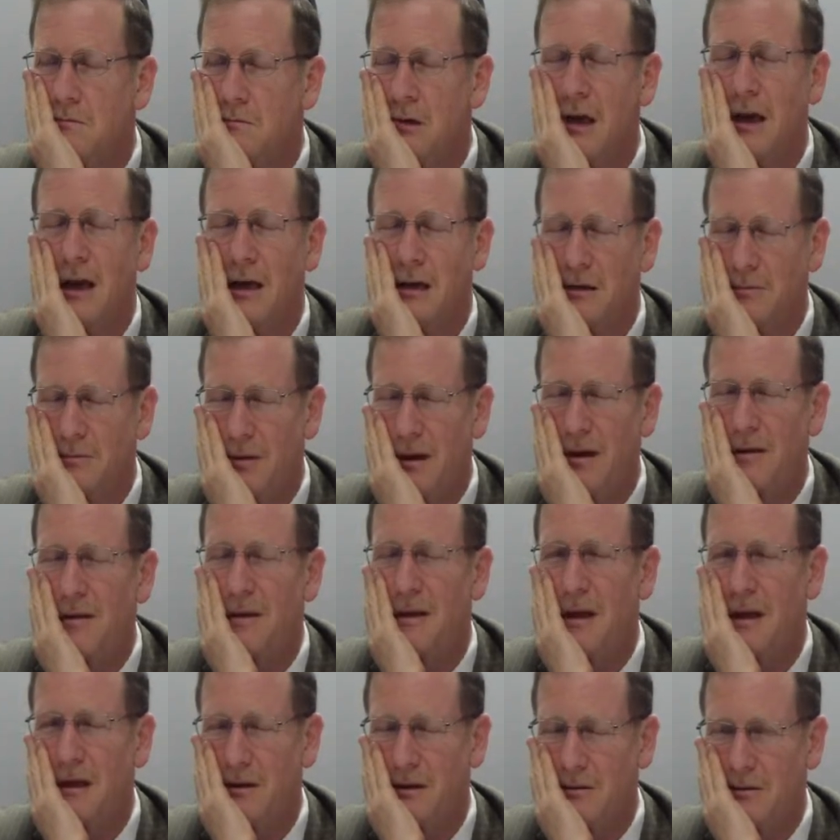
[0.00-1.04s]
Yeah, body
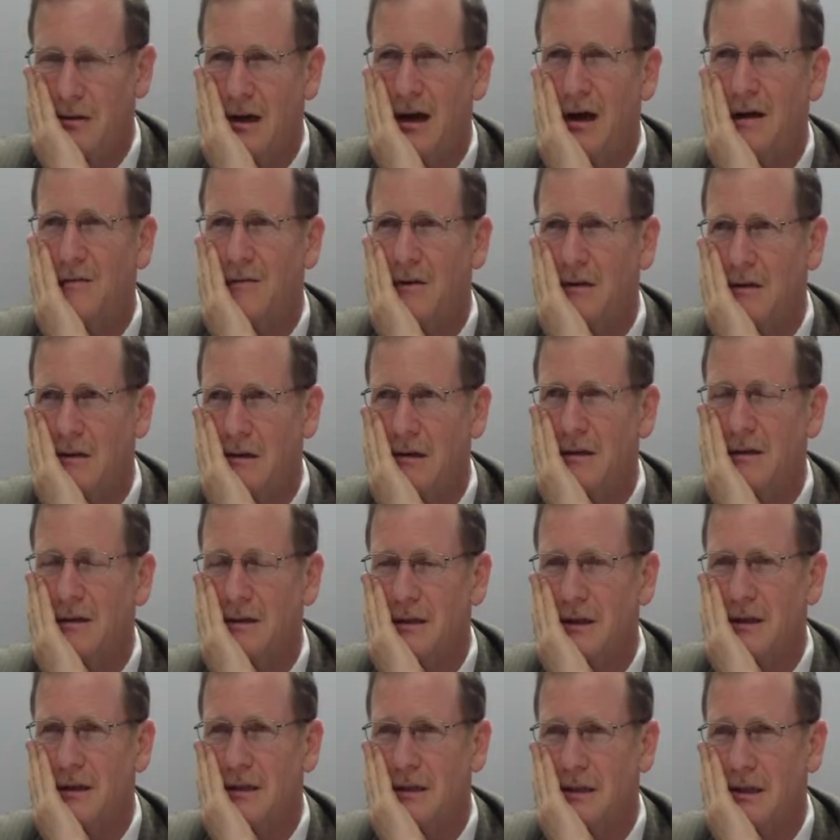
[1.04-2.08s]
not recover. Yeah.
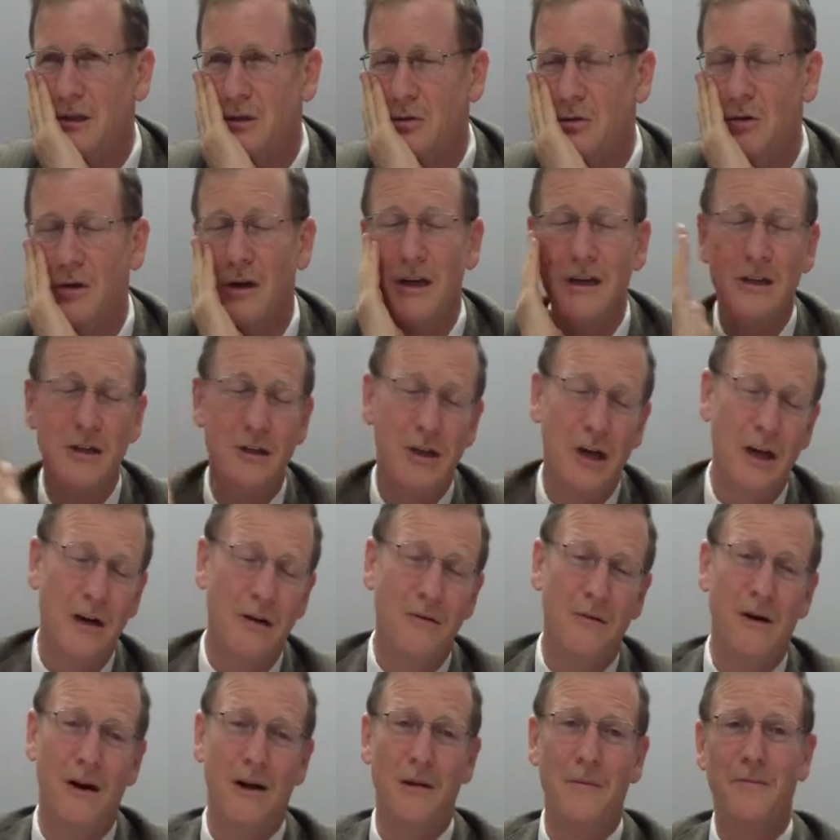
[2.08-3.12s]
It's it's issue. in
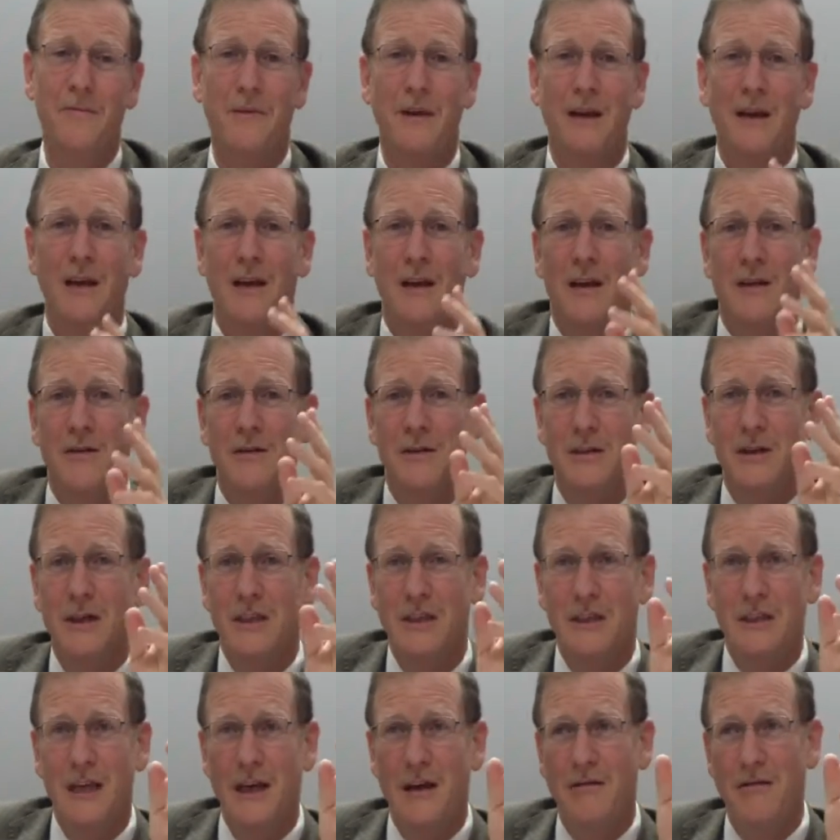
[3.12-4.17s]
general, yeah.
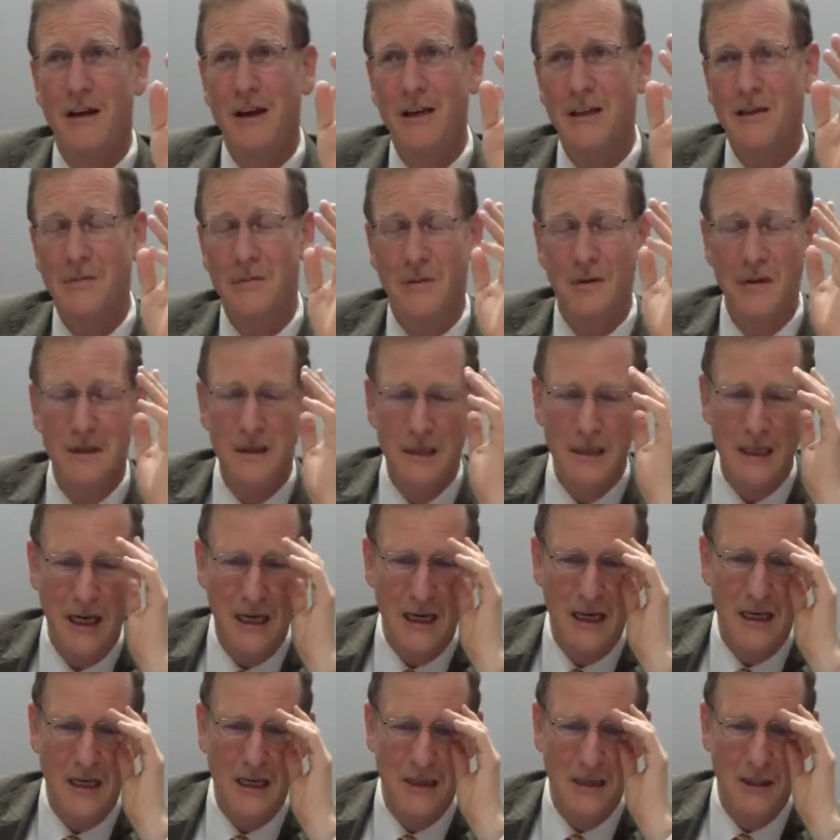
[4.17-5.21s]
just digress for a
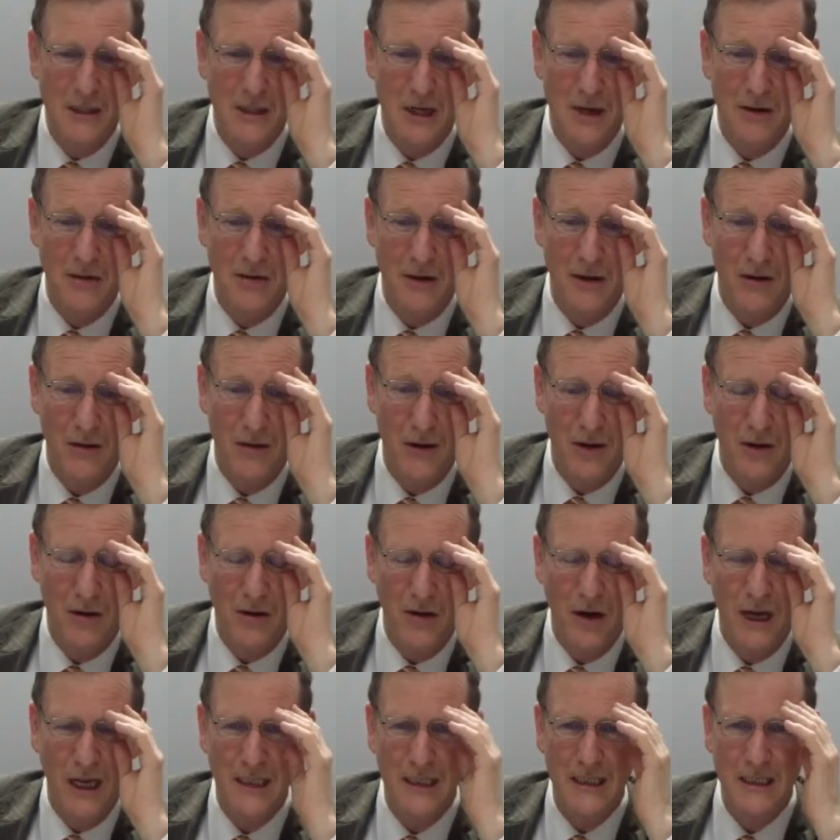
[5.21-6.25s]
second. In general, the
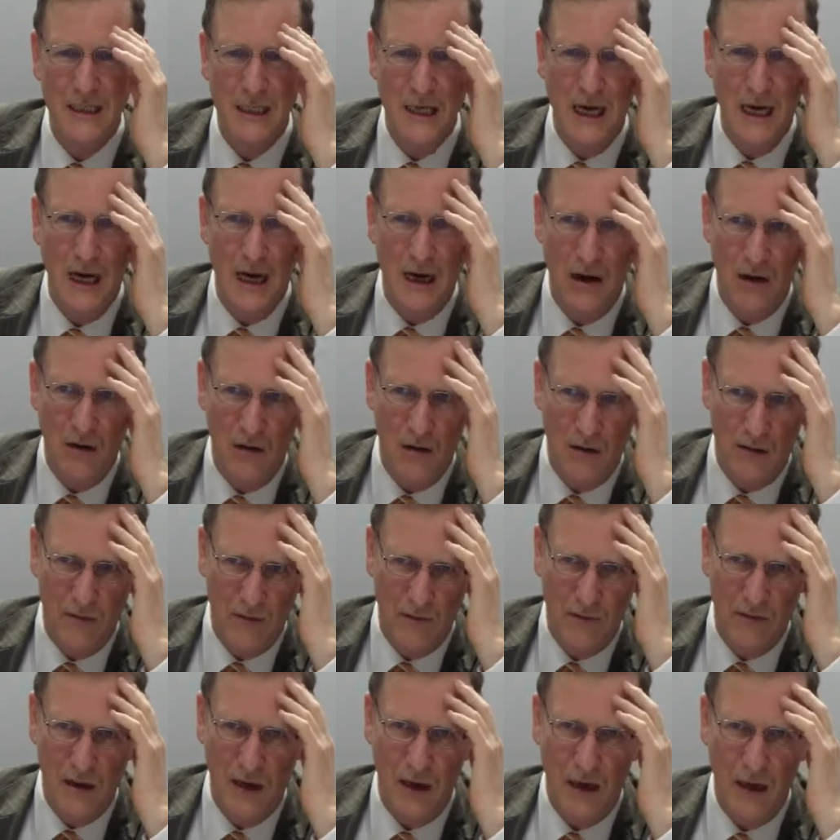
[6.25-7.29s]
whole idea of
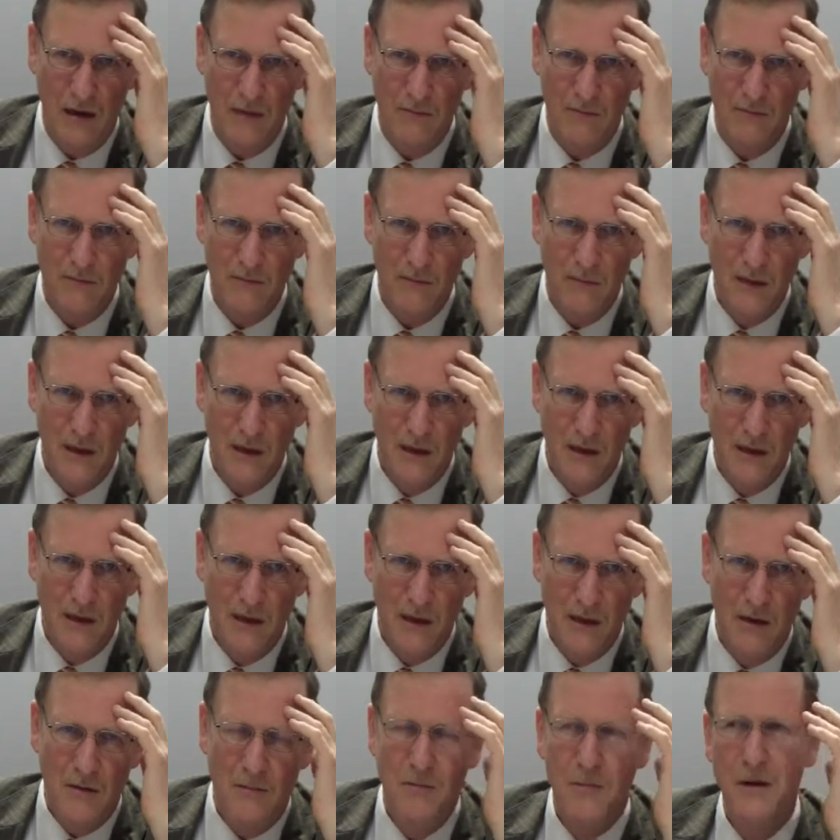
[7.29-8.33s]
um,
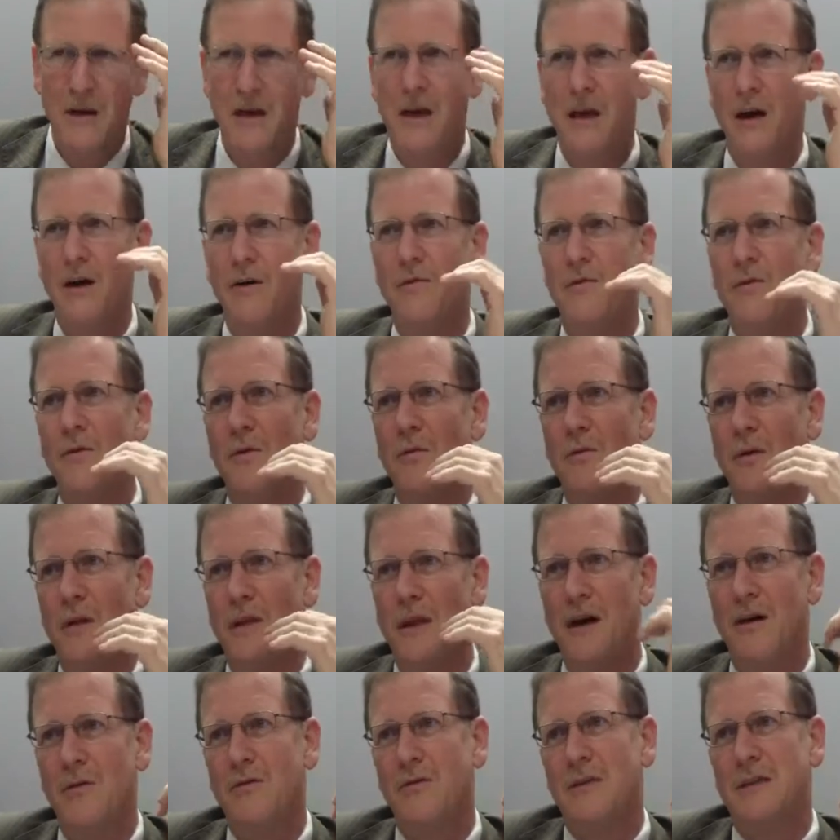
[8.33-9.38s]
be careful
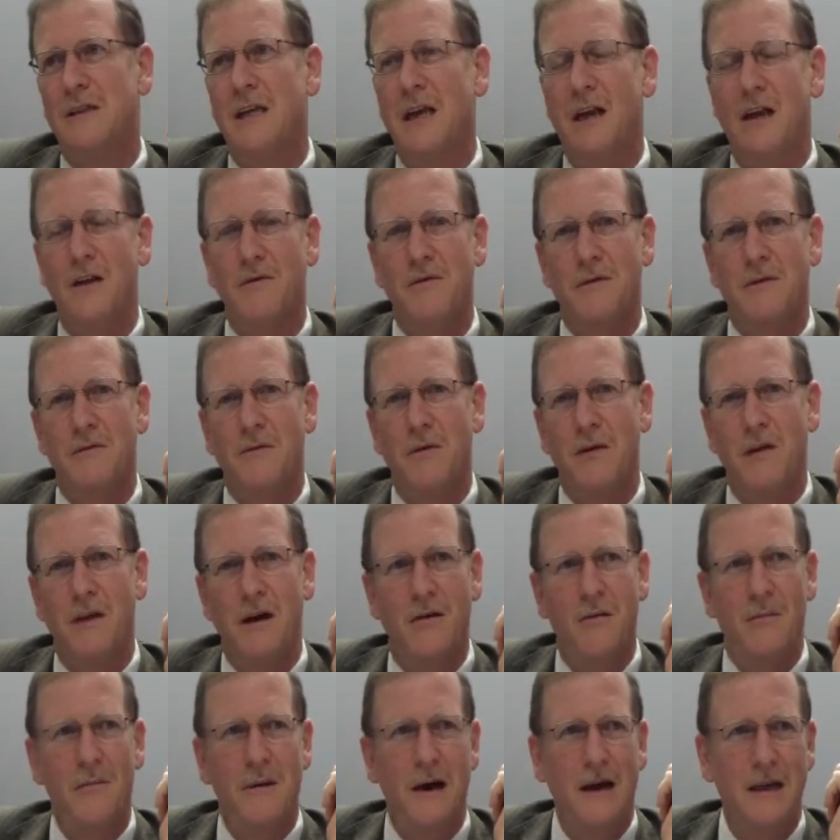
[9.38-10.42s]
with ourselves, with
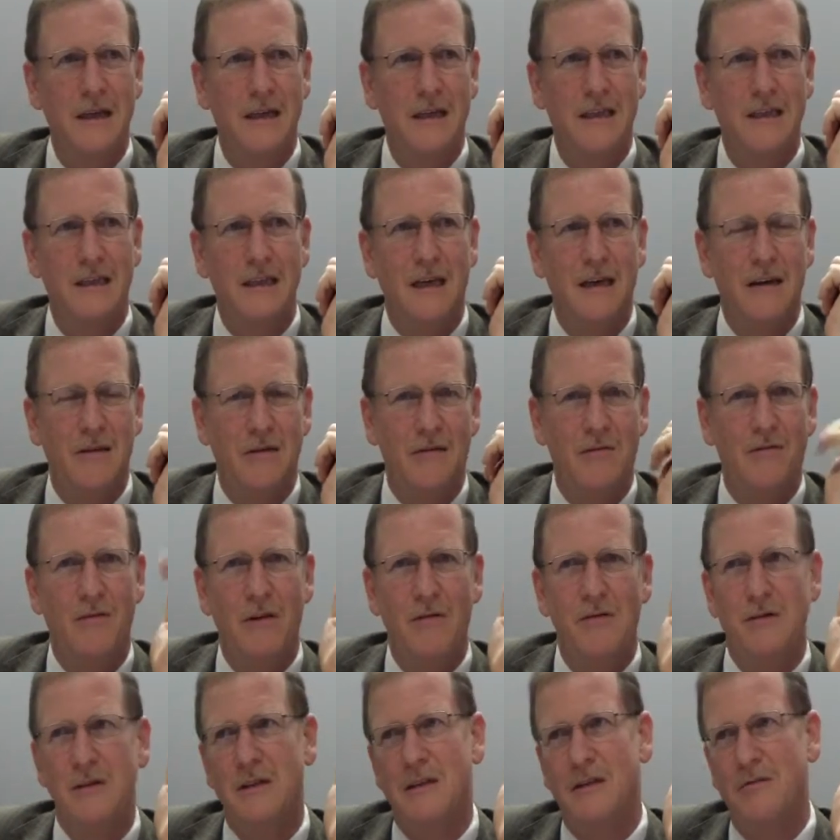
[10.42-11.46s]
our bodies a
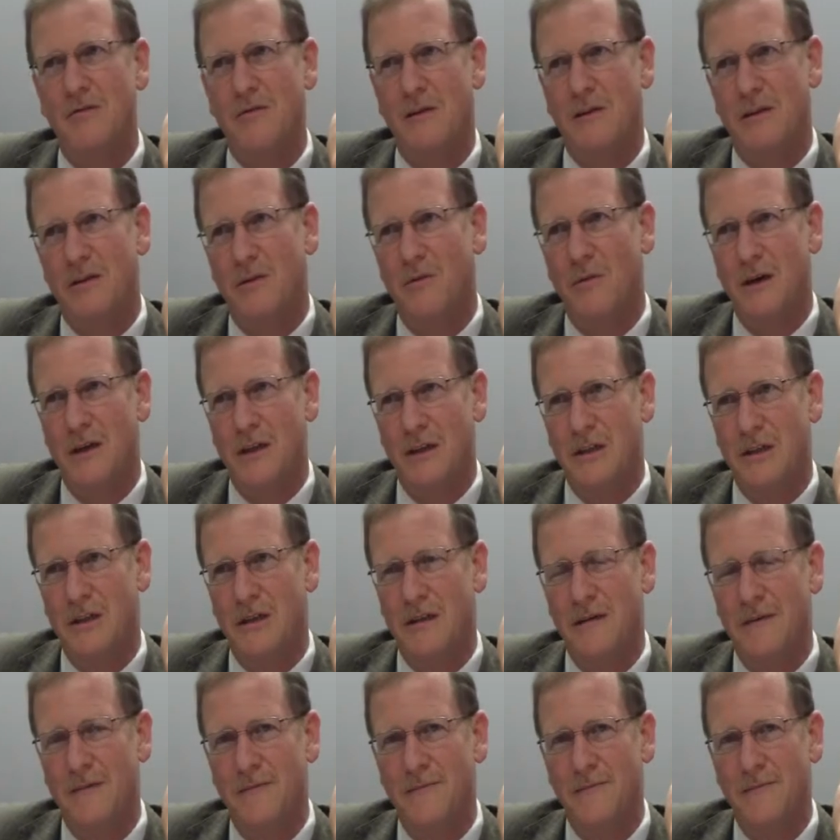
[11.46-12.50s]
very serious question.